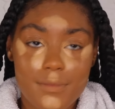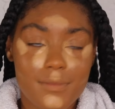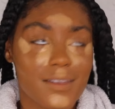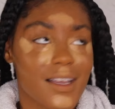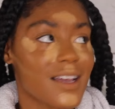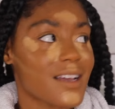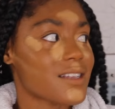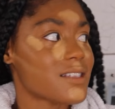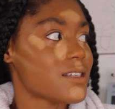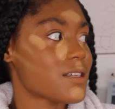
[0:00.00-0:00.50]

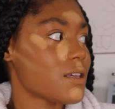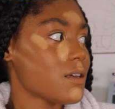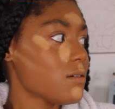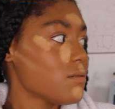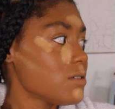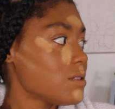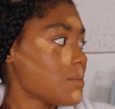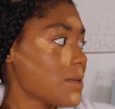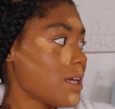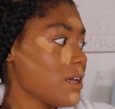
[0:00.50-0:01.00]

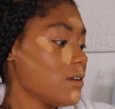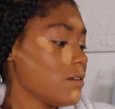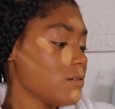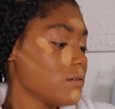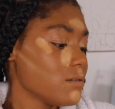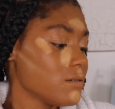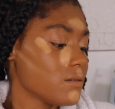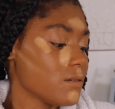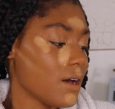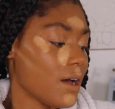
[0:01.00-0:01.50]
Excuse me?
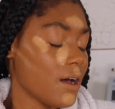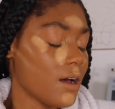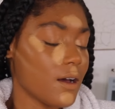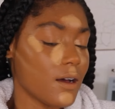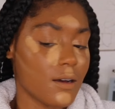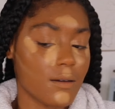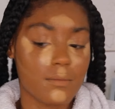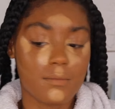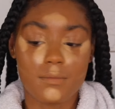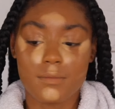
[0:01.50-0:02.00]

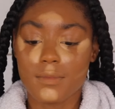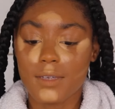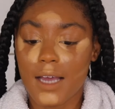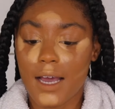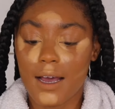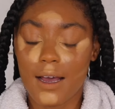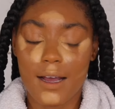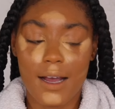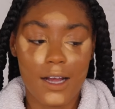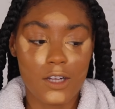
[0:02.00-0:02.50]

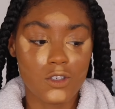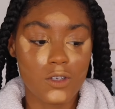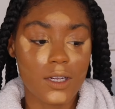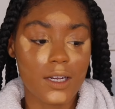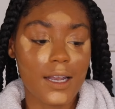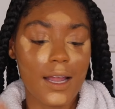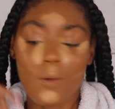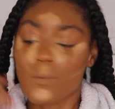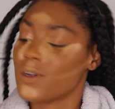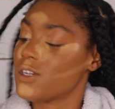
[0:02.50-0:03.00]
Yeah, I treat
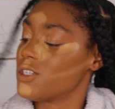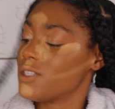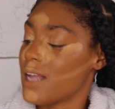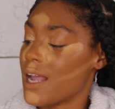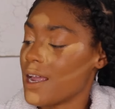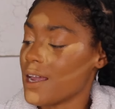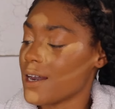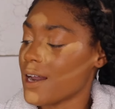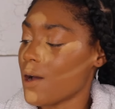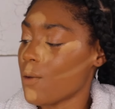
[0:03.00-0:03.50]
it like we just
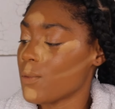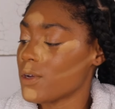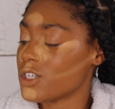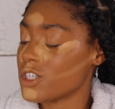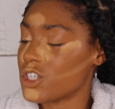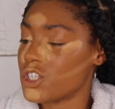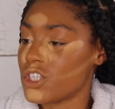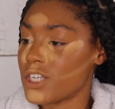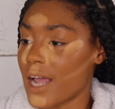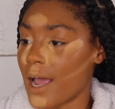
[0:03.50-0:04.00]
hanging out. We
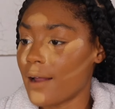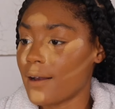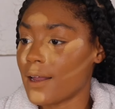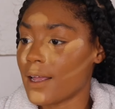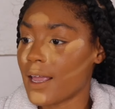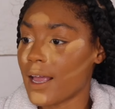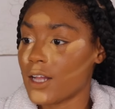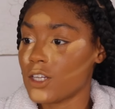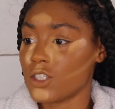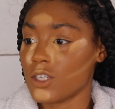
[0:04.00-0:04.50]
just chatting and
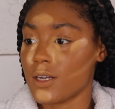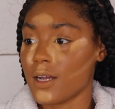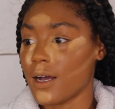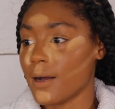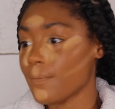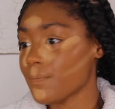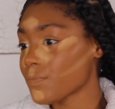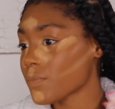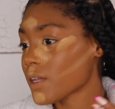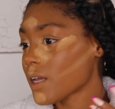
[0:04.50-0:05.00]
catching
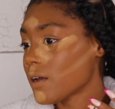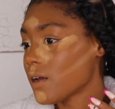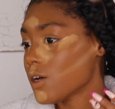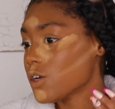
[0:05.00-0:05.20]
up.